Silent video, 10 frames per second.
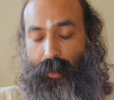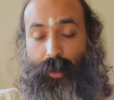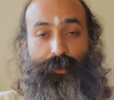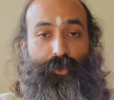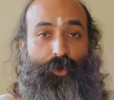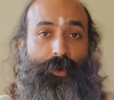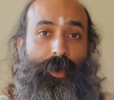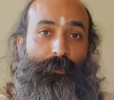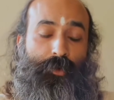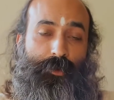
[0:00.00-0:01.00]
as
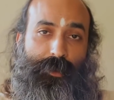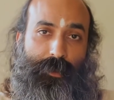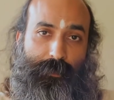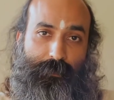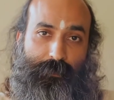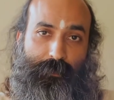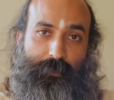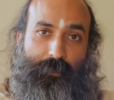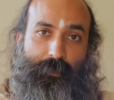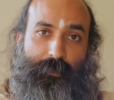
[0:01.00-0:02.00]
Durga Puja.
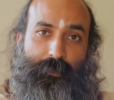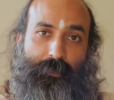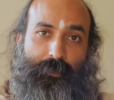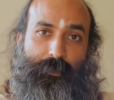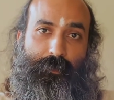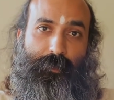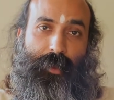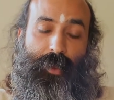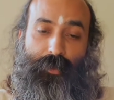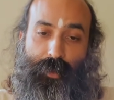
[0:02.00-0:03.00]

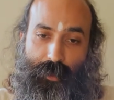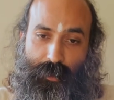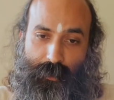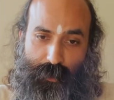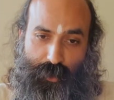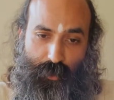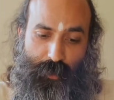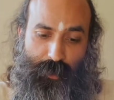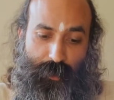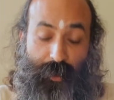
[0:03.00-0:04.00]
And there the
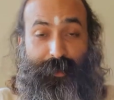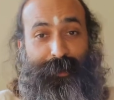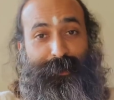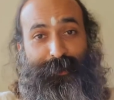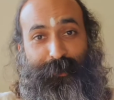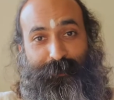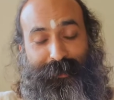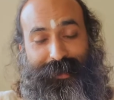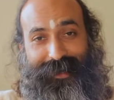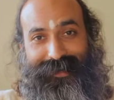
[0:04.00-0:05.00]
story, we have another story
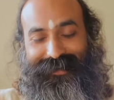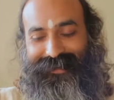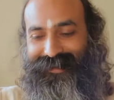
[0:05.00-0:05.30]
for that.